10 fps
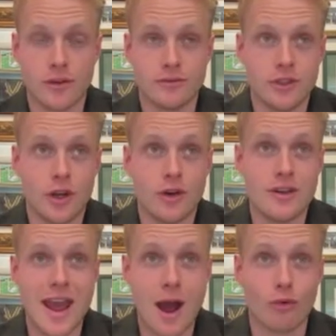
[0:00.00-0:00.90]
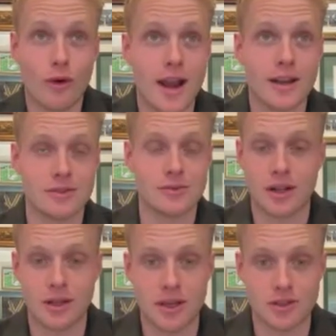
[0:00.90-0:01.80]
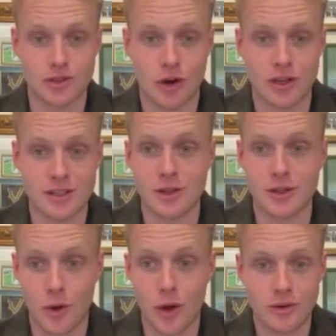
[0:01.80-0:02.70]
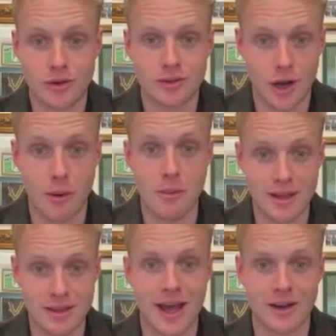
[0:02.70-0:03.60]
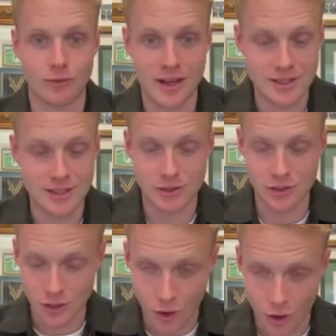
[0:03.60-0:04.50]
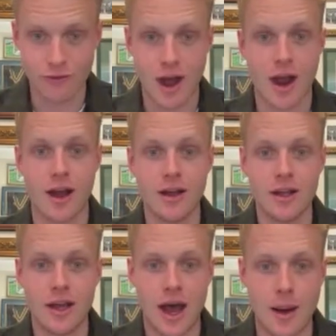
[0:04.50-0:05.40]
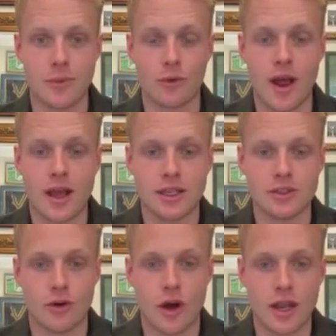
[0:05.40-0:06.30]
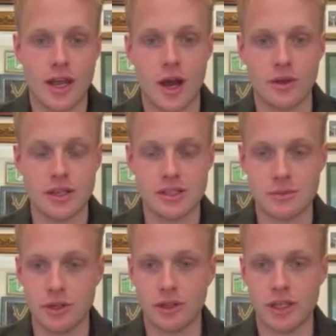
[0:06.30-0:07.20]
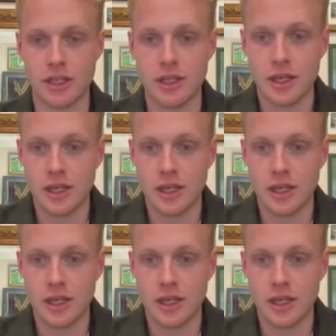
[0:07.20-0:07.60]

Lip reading: now rate as one of the best jockeys in the world, and I mean that. He's so far up the rankings right now with his ability,